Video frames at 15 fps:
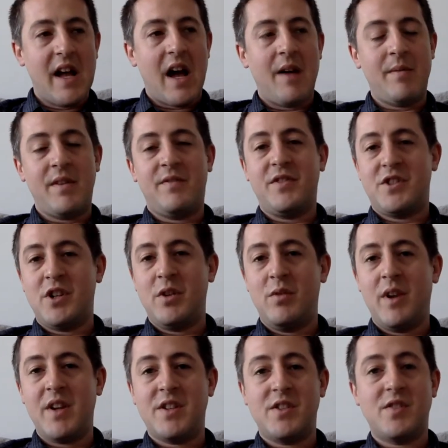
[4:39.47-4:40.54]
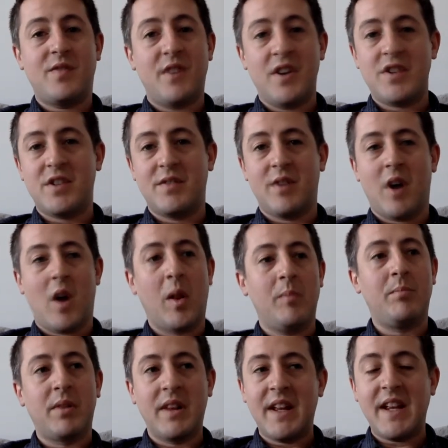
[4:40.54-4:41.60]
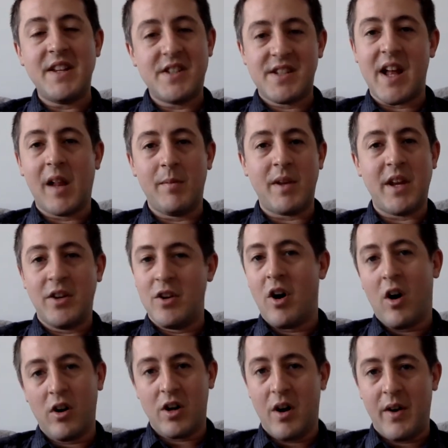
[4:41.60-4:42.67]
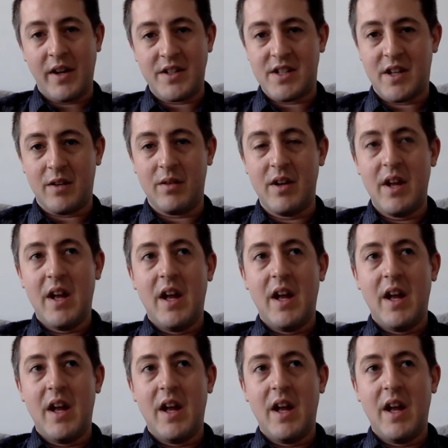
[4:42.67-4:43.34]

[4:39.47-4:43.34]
I mean, for two reasons. First of all, "Please tell me you're not going to,"